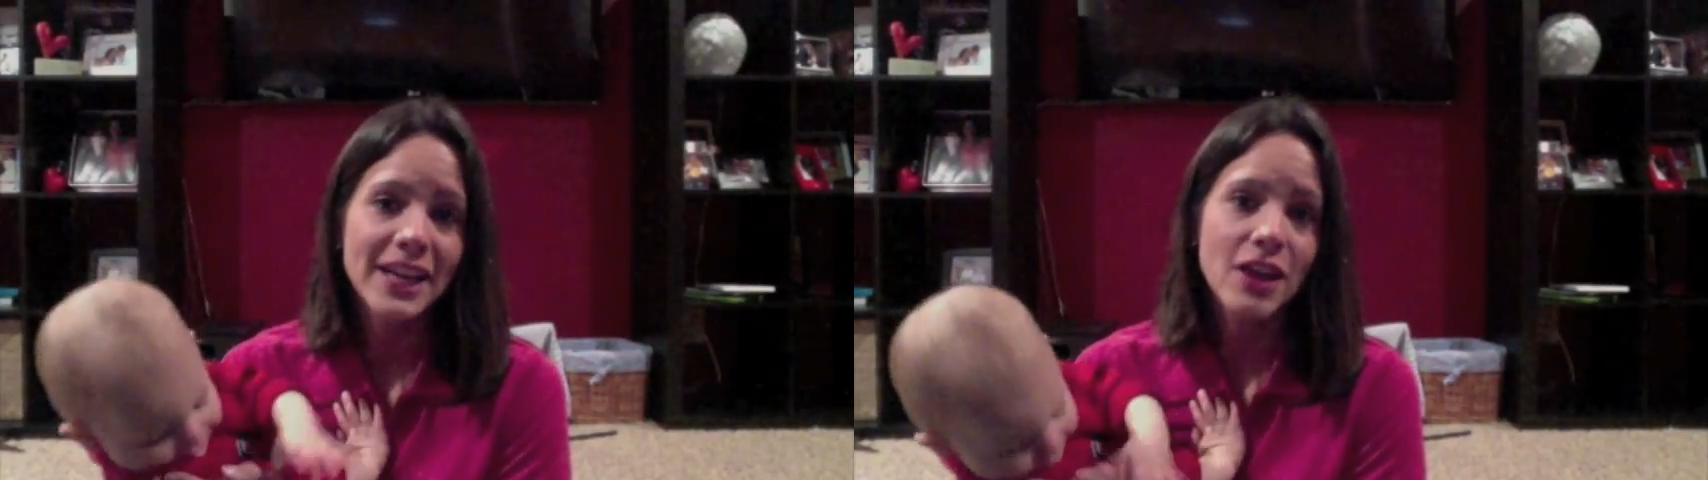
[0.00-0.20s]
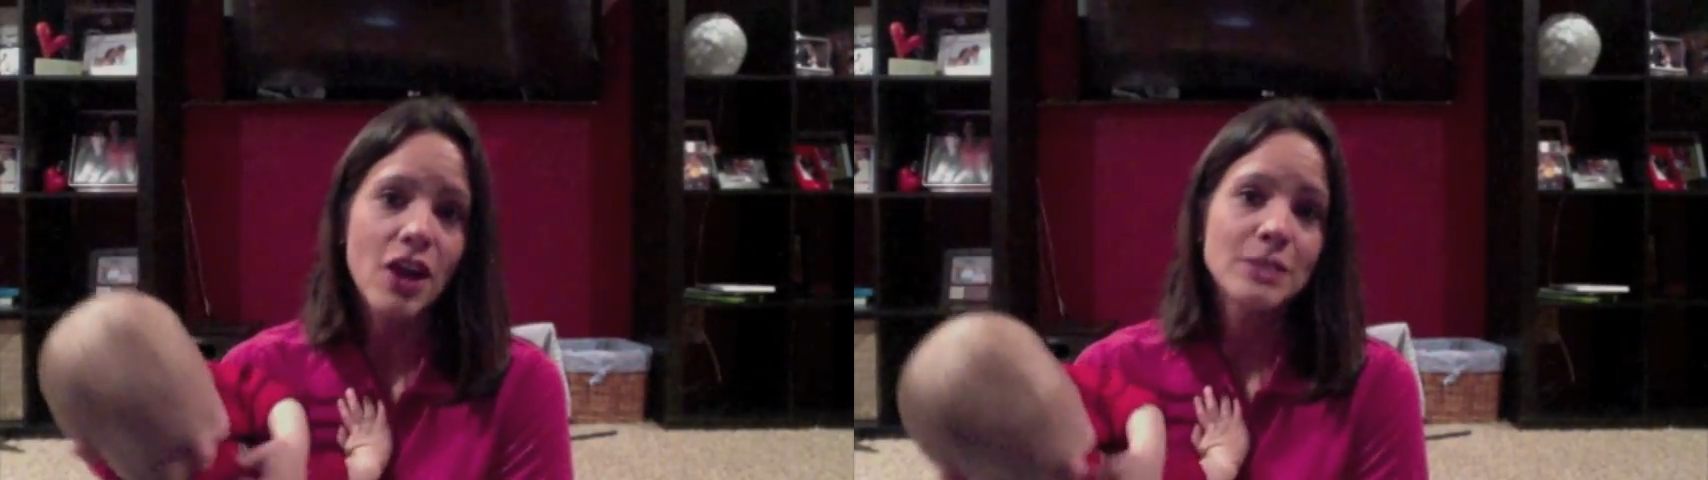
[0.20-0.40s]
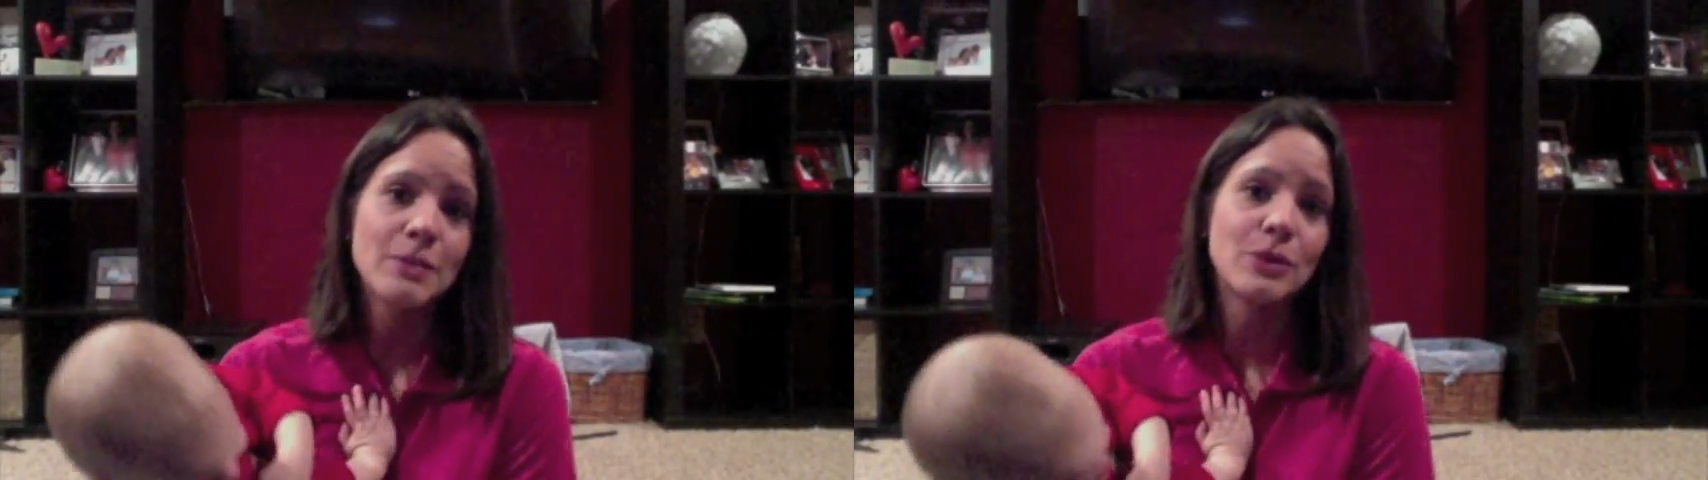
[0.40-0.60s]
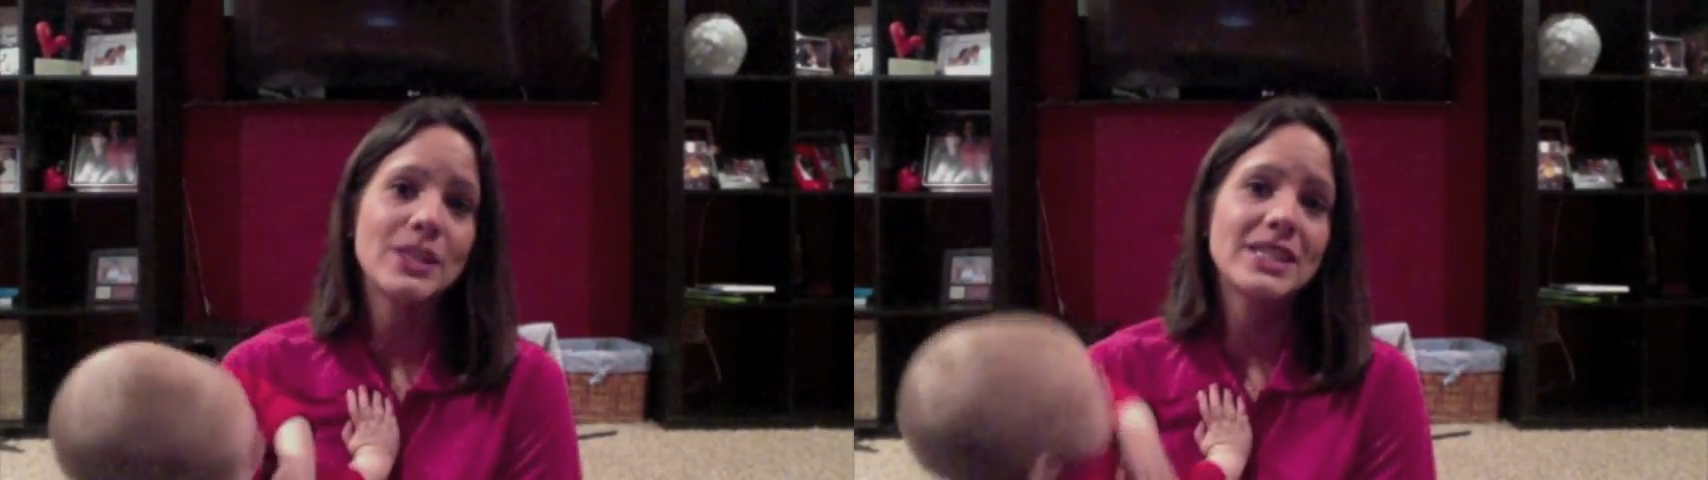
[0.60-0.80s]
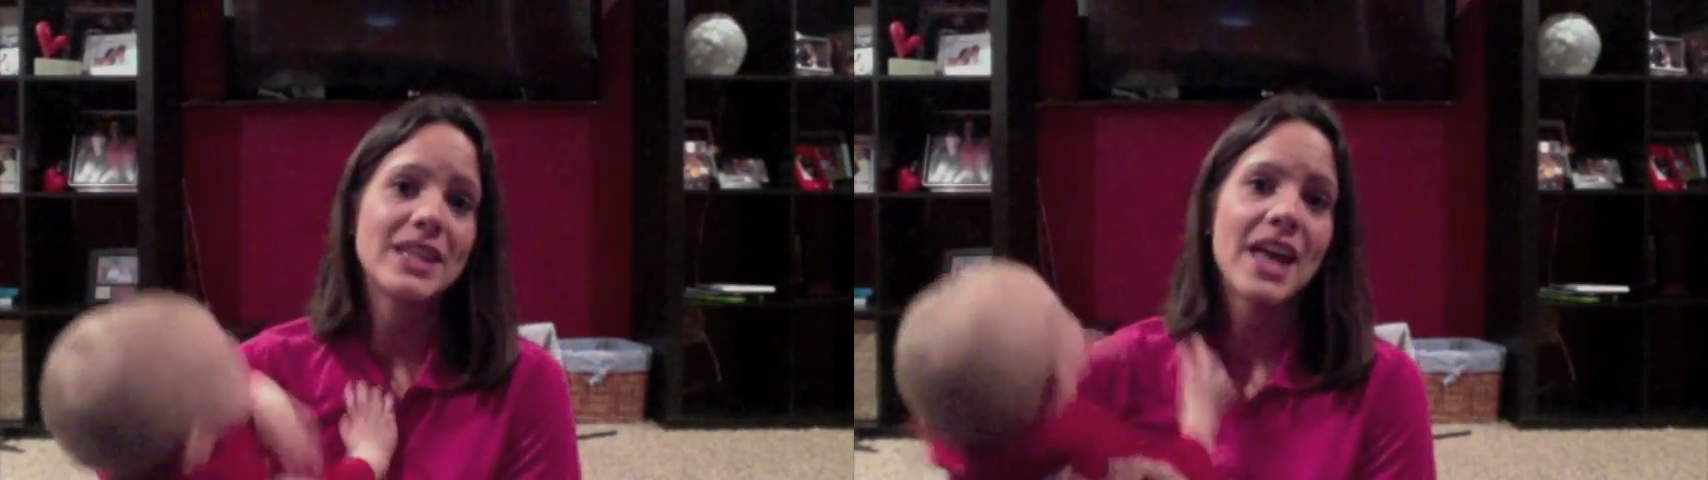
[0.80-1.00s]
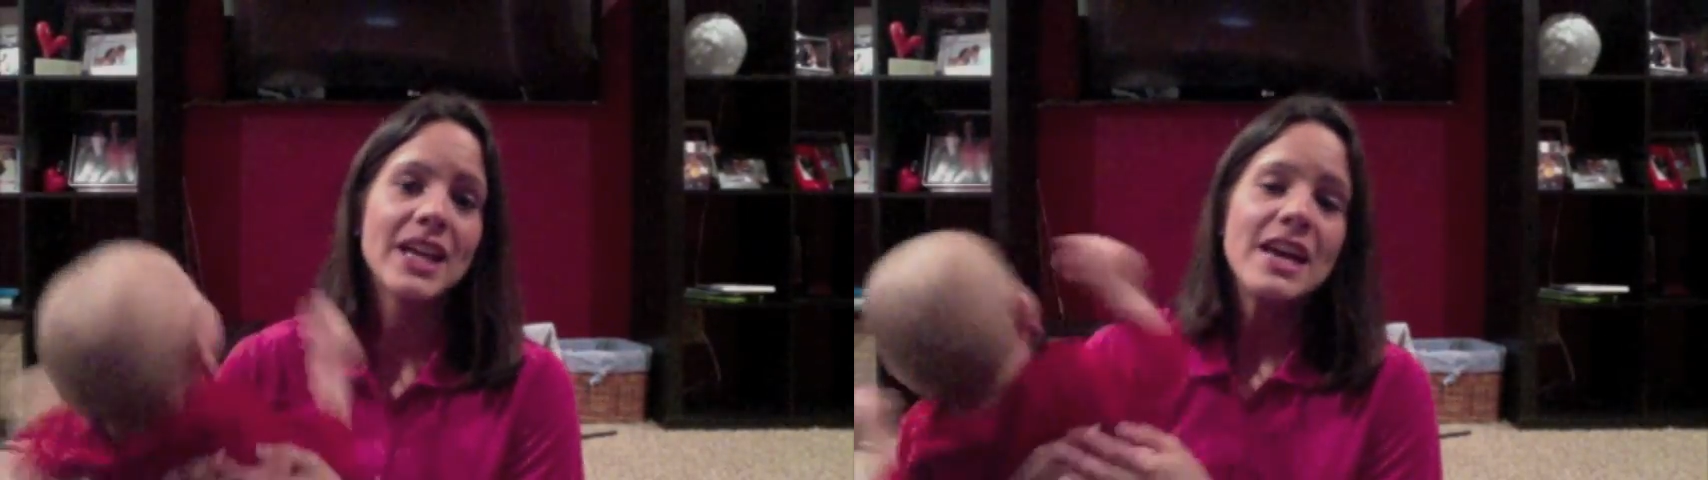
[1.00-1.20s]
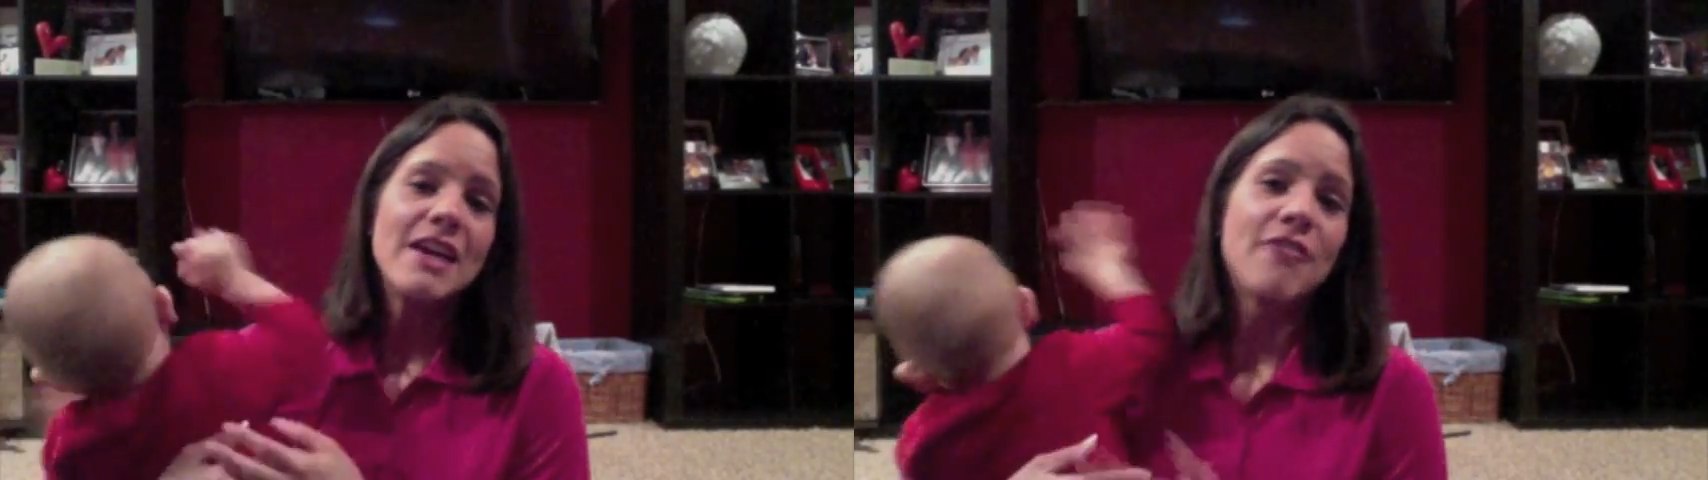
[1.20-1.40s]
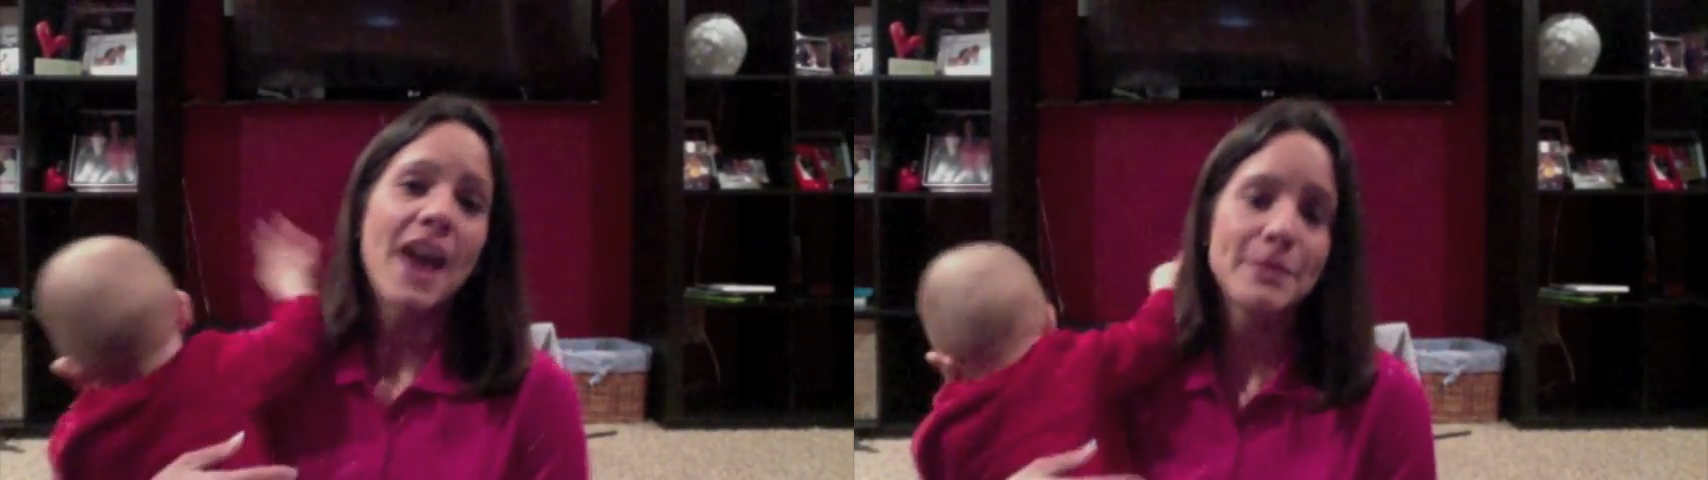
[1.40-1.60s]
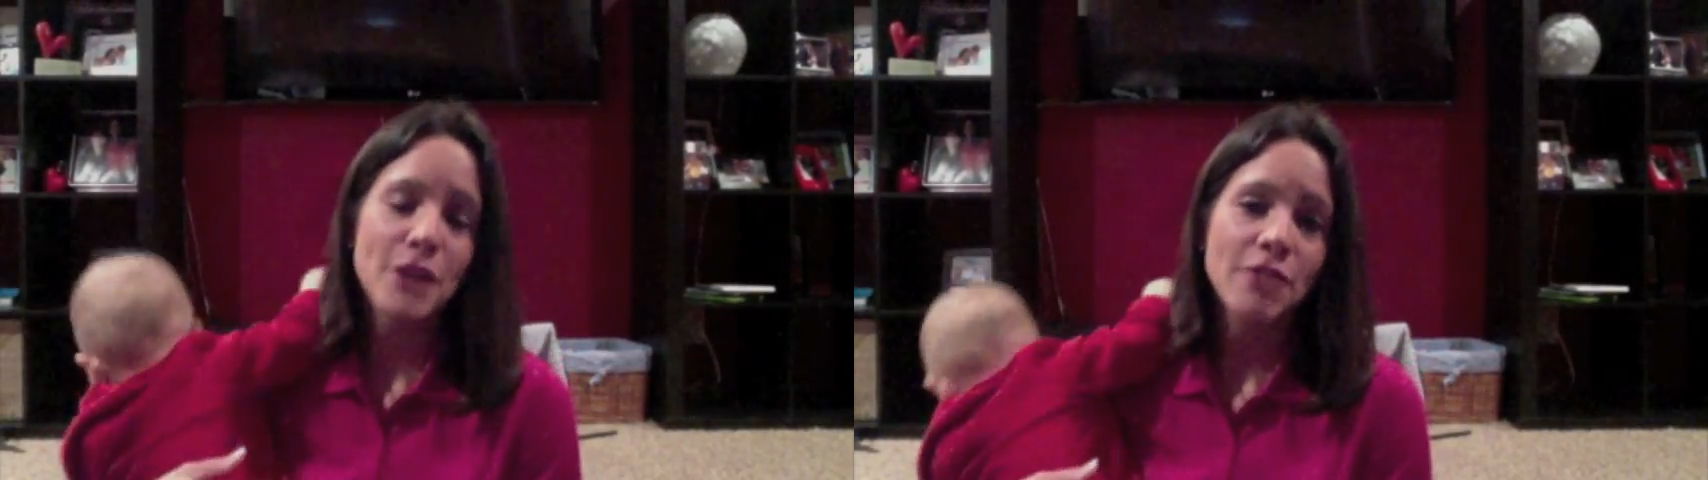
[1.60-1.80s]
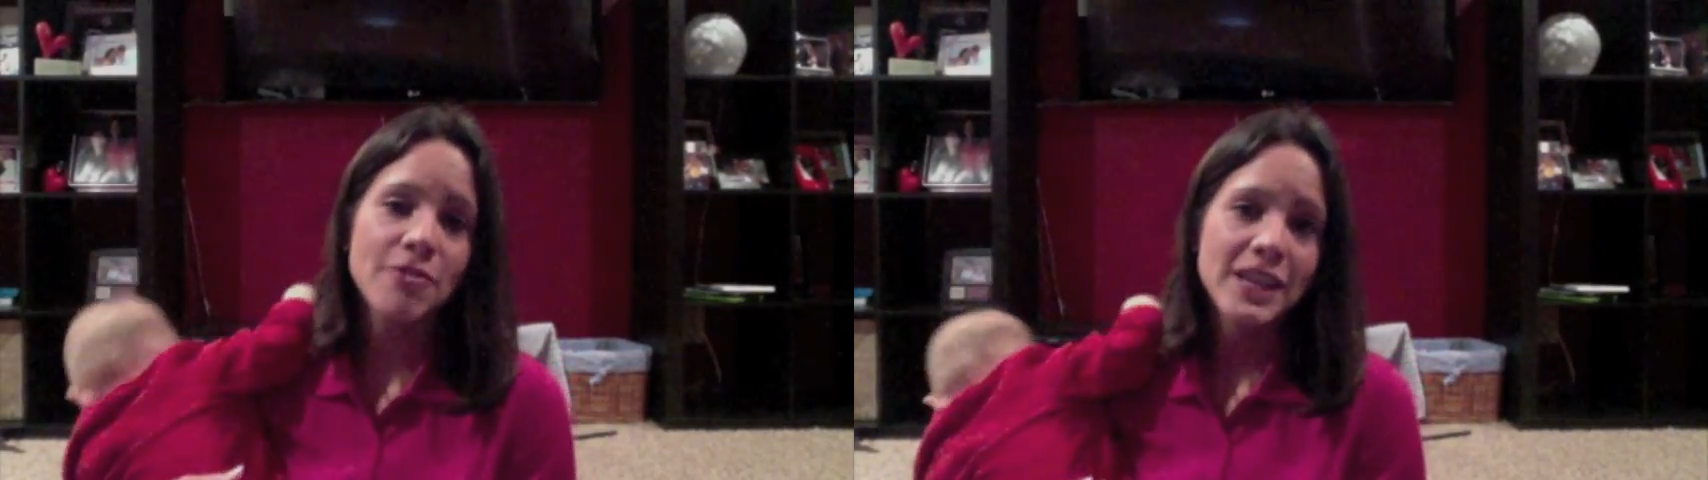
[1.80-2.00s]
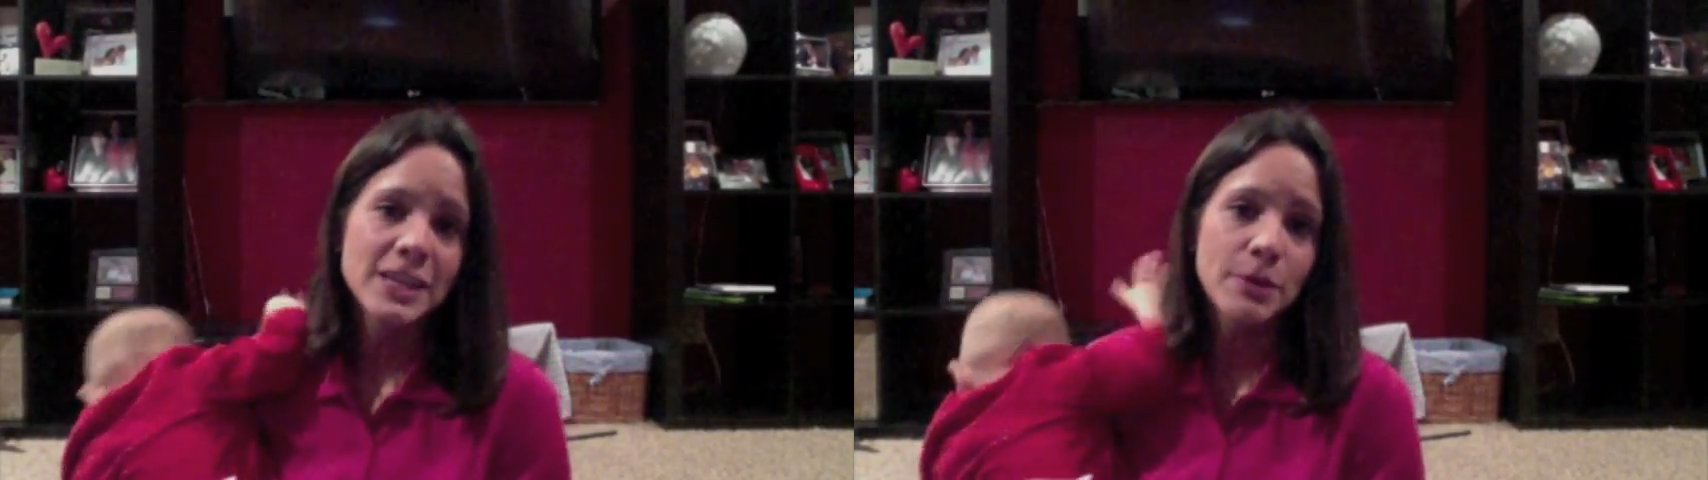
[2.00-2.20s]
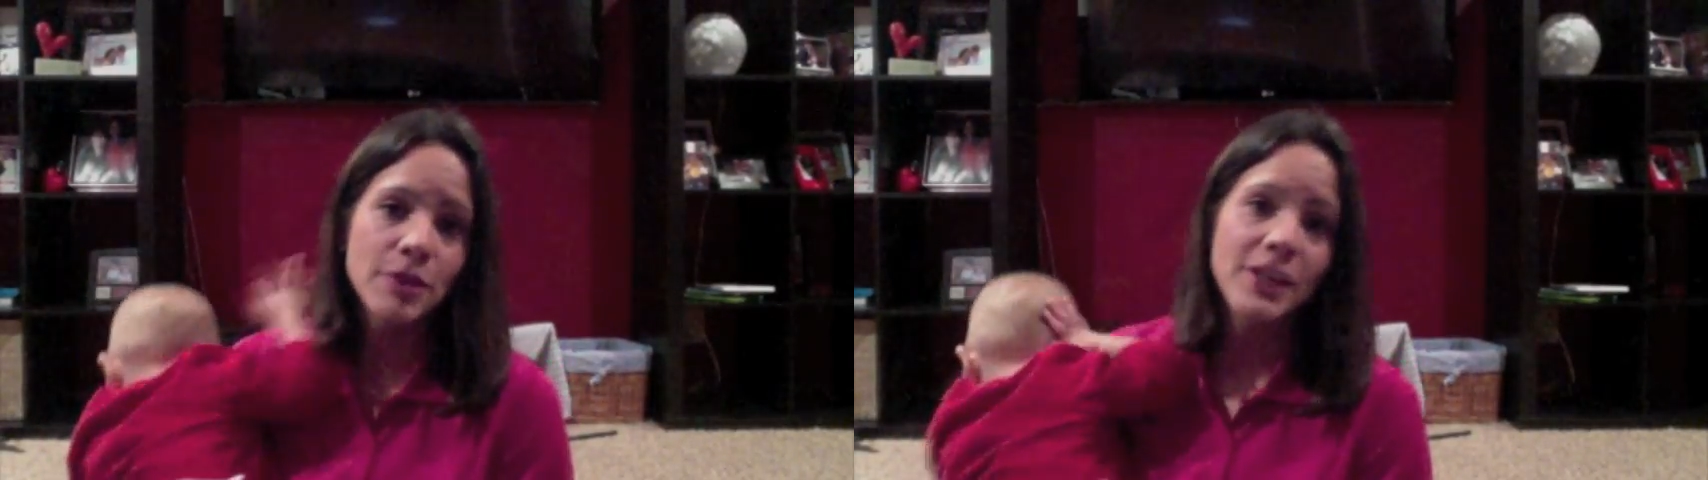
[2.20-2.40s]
the Ultimate Reset. Find me on Facebook,